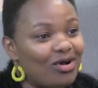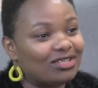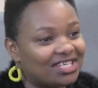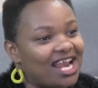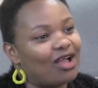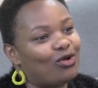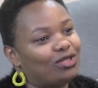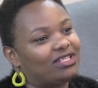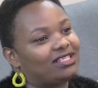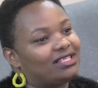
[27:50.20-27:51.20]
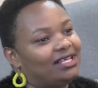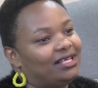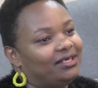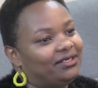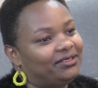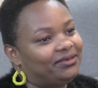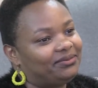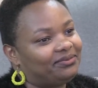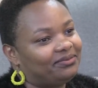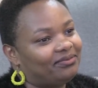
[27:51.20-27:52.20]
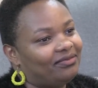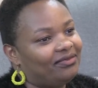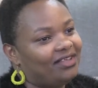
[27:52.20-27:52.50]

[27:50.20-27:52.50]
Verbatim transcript: You know, there are moments when we take things very lightly.